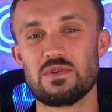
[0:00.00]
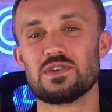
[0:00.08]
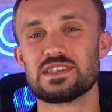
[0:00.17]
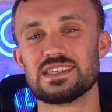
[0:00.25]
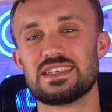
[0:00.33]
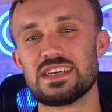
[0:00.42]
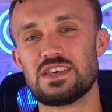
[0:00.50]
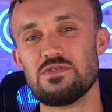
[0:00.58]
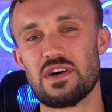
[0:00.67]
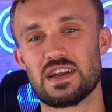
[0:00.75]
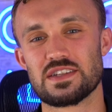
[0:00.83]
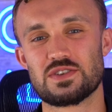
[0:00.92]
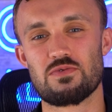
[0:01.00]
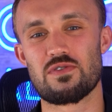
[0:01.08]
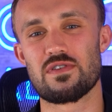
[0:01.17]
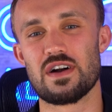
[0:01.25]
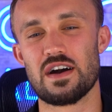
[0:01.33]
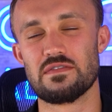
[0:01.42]
going to take you on a
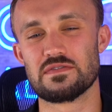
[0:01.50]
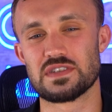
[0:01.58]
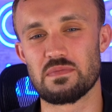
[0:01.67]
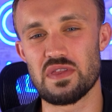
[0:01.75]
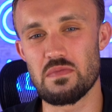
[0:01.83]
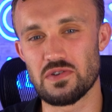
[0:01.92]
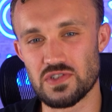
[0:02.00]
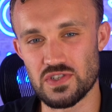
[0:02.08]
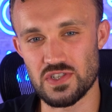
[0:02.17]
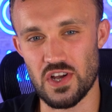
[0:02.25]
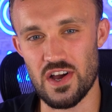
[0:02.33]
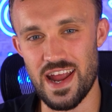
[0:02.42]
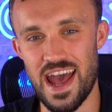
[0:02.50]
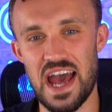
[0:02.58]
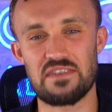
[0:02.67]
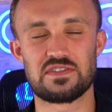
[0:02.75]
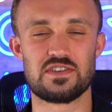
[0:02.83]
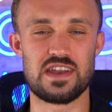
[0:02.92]
tour of some of the most sought
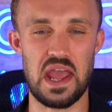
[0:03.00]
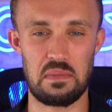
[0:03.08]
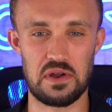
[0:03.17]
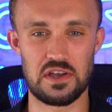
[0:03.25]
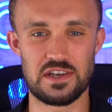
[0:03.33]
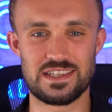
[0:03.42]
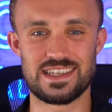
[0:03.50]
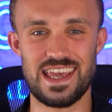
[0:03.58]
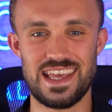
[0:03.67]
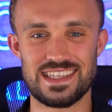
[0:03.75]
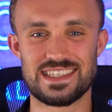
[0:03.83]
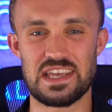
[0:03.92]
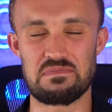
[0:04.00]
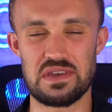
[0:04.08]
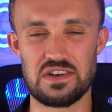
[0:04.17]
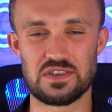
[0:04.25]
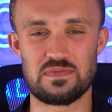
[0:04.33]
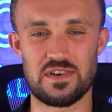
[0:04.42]
after neighborhoods in Saint
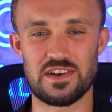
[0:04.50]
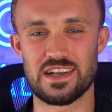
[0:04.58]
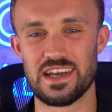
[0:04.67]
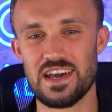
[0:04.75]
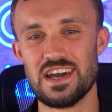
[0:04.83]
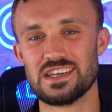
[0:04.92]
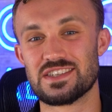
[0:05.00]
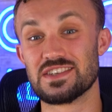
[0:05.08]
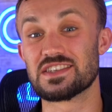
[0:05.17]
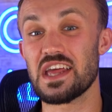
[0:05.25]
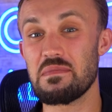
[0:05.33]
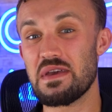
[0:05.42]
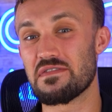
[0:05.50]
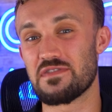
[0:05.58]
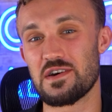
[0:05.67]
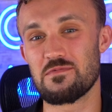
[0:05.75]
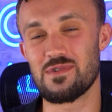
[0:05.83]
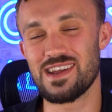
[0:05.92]
Petersburg. So this is gonna be a
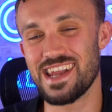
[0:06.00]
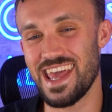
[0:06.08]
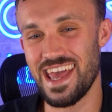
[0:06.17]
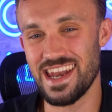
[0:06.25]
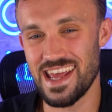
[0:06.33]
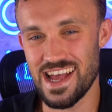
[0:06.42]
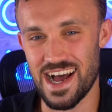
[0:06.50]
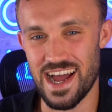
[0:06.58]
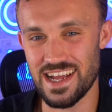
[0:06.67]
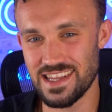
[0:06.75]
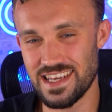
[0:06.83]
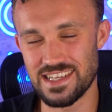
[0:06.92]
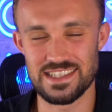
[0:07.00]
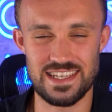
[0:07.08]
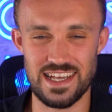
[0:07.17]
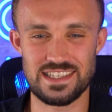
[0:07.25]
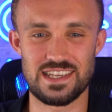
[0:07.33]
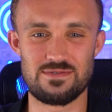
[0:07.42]
fun one and a highly
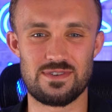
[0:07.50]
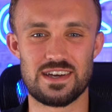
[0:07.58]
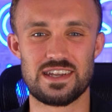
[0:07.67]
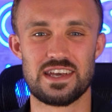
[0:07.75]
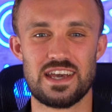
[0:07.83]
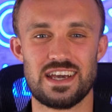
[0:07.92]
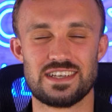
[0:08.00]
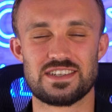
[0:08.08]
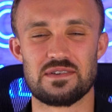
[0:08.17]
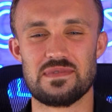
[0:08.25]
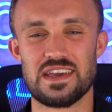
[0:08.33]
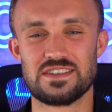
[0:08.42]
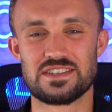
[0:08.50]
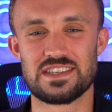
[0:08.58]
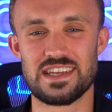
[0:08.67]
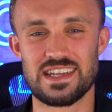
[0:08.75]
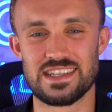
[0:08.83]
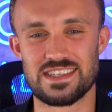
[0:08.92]
contested one. So I'm
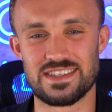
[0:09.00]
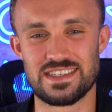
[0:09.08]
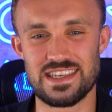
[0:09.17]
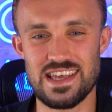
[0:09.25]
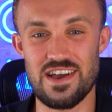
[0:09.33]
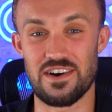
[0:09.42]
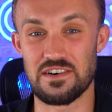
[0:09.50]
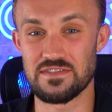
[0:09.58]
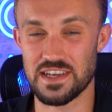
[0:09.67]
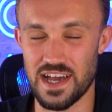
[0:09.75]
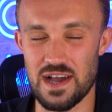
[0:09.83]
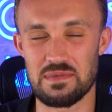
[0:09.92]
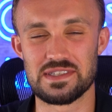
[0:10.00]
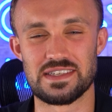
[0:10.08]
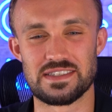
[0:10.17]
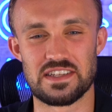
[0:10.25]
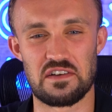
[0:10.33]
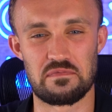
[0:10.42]
interested to see all the comments
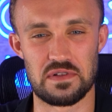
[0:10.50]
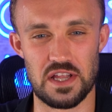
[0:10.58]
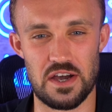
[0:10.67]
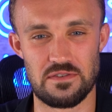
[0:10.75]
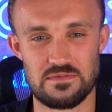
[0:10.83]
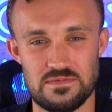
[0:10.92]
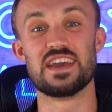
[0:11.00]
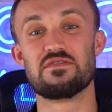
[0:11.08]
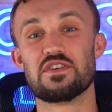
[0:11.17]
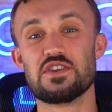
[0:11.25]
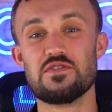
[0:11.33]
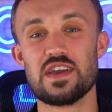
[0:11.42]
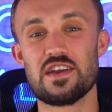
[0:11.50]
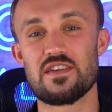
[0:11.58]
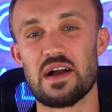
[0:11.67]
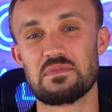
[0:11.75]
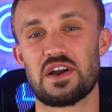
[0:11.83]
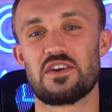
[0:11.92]
and stuff below. If you're new here,
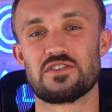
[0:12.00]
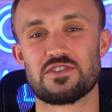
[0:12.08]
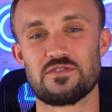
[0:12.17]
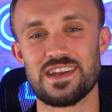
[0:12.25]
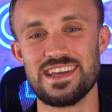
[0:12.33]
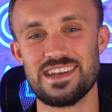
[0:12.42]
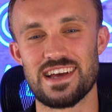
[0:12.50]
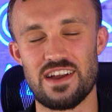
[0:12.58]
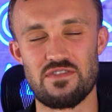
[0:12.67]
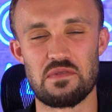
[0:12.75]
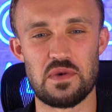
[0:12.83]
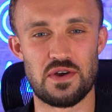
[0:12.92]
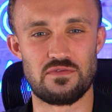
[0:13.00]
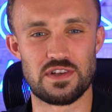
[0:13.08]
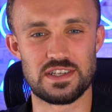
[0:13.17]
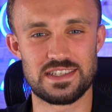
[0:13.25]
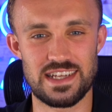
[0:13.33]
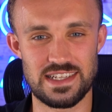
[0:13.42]
I'm Conor Green. I run my own
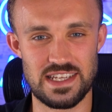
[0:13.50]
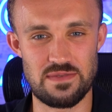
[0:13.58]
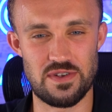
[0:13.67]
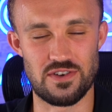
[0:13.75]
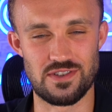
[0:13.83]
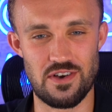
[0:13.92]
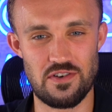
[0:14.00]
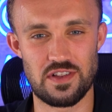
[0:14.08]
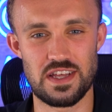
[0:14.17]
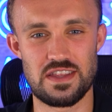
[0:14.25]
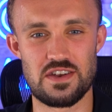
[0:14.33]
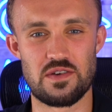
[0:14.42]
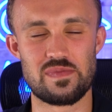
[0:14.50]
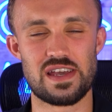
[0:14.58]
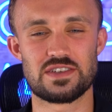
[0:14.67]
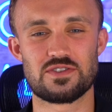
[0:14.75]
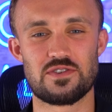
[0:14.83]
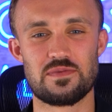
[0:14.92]
real estate team here locally, the No B
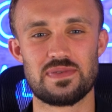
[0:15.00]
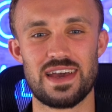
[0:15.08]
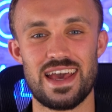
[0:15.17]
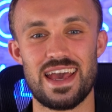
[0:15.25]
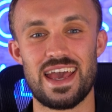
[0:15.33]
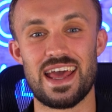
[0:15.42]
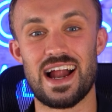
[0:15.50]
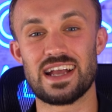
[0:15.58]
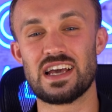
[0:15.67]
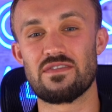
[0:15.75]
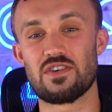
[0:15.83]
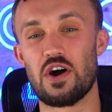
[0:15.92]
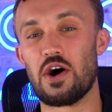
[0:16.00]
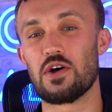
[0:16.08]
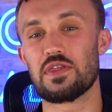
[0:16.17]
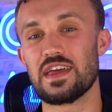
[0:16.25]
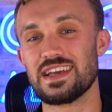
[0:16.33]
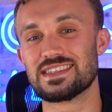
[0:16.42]
S Group, and I cover all
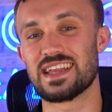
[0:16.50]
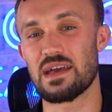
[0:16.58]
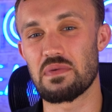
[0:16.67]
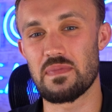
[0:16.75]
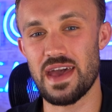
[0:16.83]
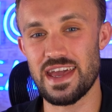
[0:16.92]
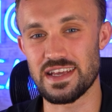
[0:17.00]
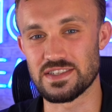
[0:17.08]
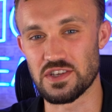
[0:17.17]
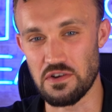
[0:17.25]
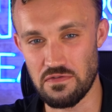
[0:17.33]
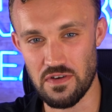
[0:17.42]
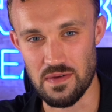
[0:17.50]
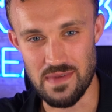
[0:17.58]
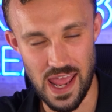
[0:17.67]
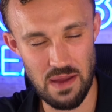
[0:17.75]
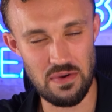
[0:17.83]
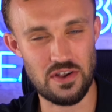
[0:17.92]
things Tampa Bay. So from
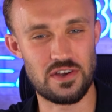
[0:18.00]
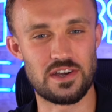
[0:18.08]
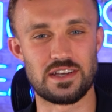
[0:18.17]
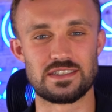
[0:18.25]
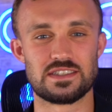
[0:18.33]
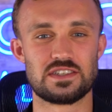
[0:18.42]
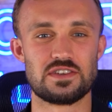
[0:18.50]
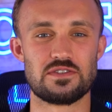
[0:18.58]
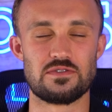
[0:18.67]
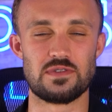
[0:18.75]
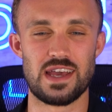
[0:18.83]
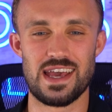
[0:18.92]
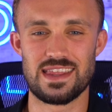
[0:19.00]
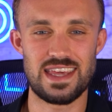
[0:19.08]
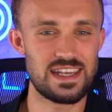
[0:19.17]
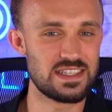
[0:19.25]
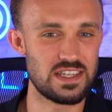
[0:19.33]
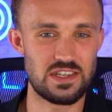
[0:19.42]
neighborhoods to
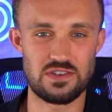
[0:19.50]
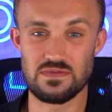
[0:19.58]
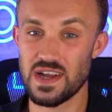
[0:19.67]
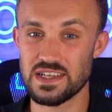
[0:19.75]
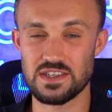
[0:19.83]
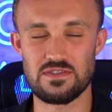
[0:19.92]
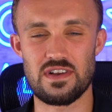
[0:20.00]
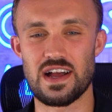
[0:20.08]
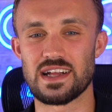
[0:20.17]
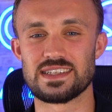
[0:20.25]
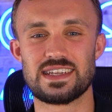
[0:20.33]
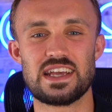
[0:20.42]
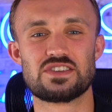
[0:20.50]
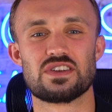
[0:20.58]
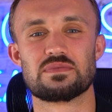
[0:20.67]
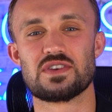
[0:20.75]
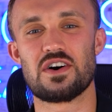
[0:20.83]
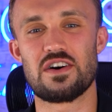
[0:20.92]
things to do, restaurants, day
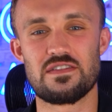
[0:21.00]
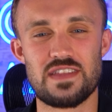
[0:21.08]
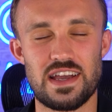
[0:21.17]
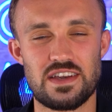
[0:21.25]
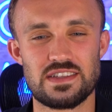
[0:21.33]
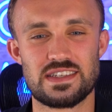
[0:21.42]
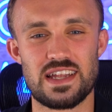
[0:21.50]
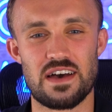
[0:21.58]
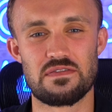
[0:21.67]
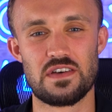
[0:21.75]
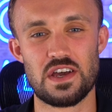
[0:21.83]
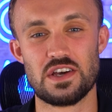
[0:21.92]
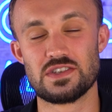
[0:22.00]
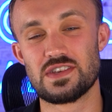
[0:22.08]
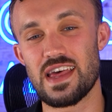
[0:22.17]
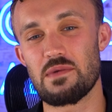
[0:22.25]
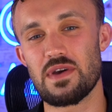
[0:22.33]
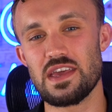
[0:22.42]
trips, all that good stuff. So
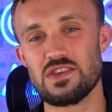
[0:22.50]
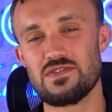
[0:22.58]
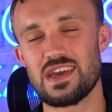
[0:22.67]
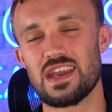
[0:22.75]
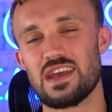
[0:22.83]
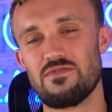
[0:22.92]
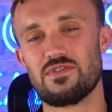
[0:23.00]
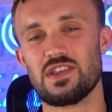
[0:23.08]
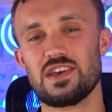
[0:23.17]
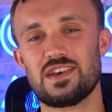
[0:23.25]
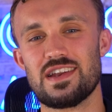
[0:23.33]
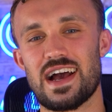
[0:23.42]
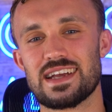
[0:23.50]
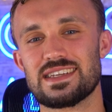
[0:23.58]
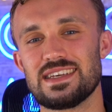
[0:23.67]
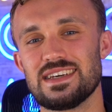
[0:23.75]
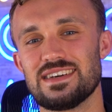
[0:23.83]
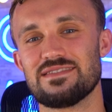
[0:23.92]
that way you get a really good
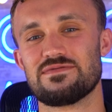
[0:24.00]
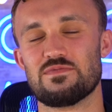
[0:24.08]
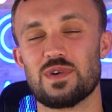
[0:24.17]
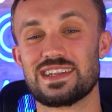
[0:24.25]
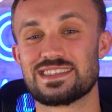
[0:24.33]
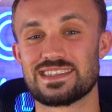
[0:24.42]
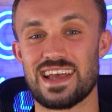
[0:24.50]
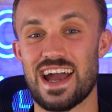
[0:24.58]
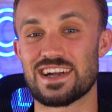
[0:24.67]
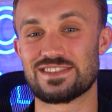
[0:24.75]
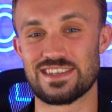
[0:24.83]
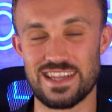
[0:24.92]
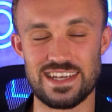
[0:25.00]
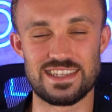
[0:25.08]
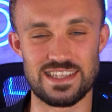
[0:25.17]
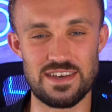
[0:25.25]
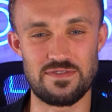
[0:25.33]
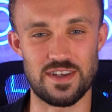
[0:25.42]
idea of what it's actually like
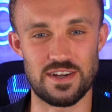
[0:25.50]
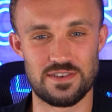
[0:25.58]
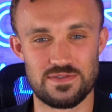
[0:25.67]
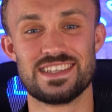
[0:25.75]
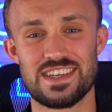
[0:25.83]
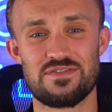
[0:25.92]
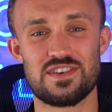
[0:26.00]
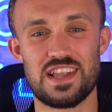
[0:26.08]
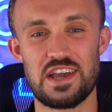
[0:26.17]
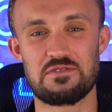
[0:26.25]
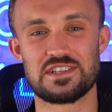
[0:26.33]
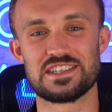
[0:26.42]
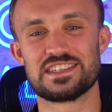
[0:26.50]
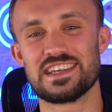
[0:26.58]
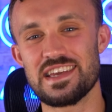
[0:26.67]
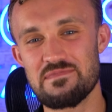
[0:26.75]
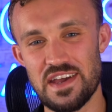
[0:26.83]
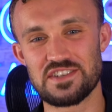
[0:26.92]
to live here. So if you like what you
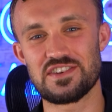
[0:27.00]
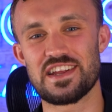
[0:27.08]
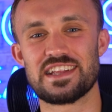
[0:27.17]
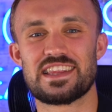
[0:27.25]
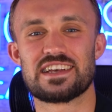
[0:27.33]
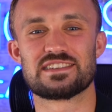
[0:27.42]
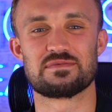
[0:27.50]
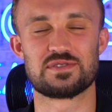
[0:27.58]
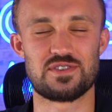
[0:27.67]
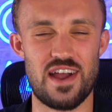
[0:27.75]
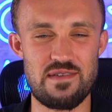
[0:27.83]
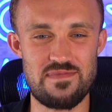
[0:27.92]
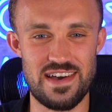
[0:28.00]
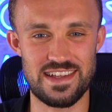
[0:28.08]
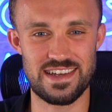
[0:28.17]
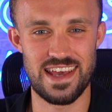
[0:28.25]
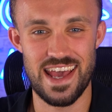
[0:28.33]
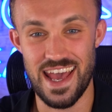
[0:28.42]
see, make sure to hit that subscribe
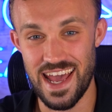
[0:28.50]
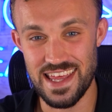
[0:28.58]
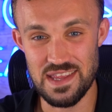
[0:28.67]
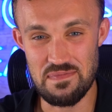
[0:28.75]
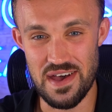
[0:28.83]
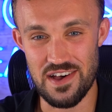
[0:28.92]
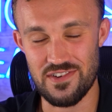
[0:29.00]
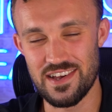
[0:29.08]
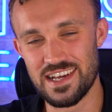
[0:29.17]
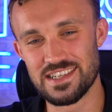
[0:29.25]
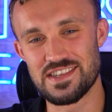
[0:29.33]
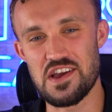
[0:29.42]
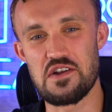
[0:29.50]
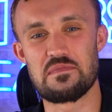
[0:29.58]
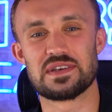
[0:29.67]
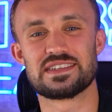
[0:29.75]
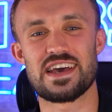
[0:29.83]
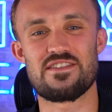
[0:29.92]
button and the bell so you don't
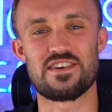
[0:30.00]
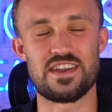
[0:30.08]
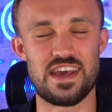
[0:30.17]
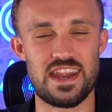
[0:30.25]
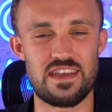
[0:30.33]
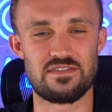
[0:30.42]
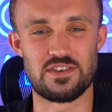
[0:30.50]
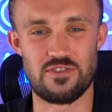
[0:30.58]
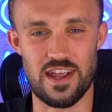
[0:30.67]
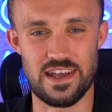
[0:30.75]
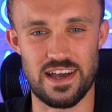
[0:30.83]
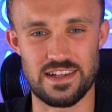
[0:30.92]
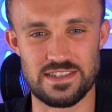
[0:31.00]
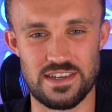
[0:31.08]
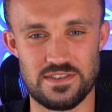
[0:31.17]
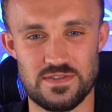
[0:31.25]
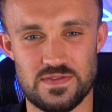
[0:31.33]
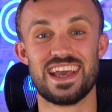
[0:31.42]
miss out on any of the great content.
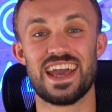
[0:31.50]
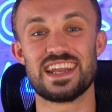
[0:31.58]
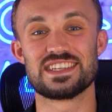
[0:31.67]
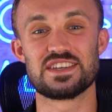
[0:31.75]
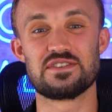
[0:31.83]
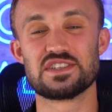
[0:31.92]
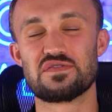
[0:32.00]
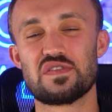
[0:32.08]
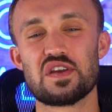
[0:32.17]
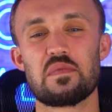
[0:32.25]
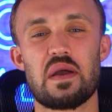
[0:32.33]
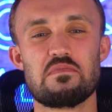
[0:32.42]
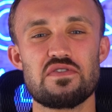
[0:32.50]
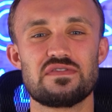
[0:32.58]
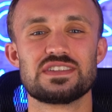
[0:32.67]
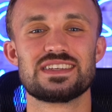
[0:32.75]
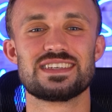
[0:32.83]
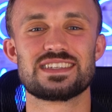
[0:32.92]
And as always, if you're thinking about
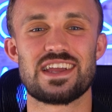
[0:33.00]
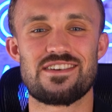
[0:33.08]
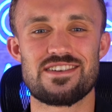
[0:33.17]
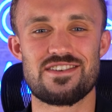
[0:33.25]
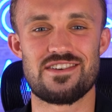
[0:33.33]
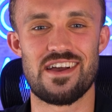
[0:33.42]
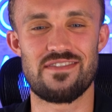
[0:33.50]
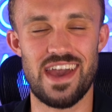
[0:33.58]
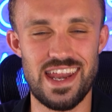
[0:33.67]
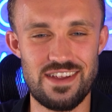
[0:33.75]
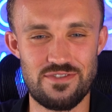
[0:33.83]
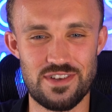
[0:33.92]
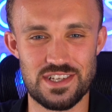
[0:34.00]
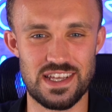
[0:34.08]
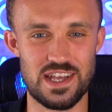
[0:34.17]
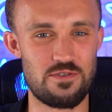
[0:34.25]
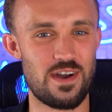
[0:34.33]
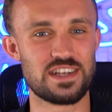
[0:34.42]
moving to this area or have any real
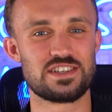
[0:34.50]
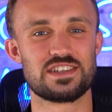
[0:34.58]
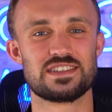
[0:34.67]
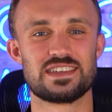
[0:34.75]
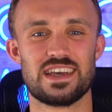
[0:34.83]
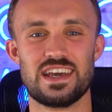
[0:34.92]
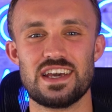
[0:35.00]
estate questions,